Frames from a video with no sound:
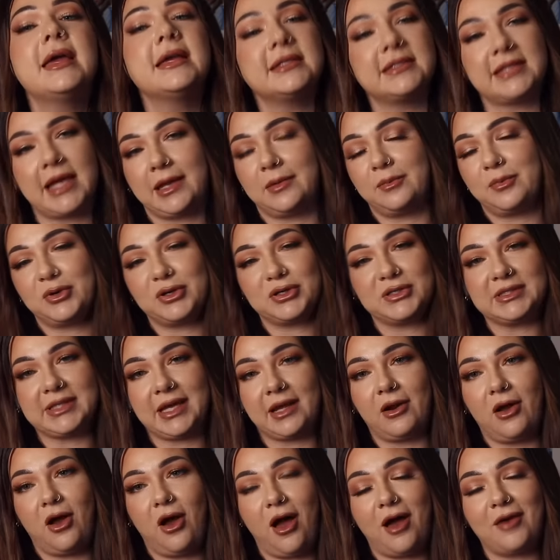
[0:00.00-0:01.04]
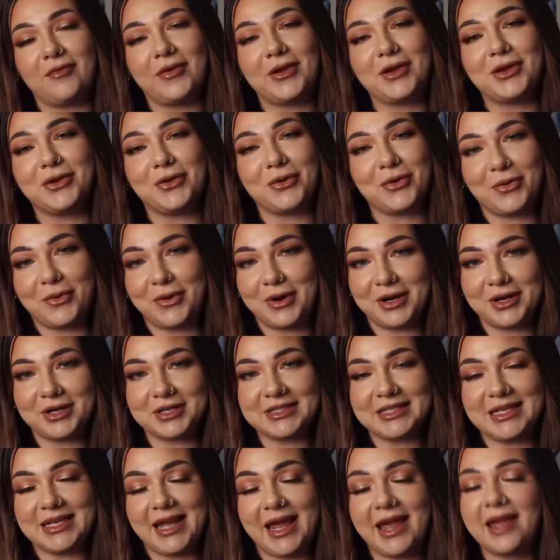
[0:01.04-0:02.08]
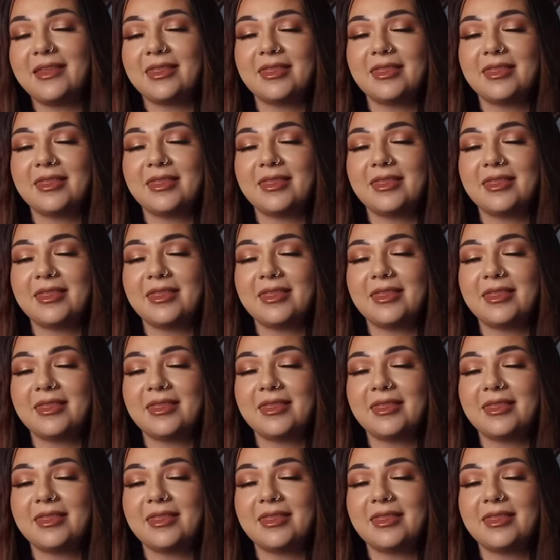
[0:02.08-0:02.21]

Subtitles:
10% off your order today.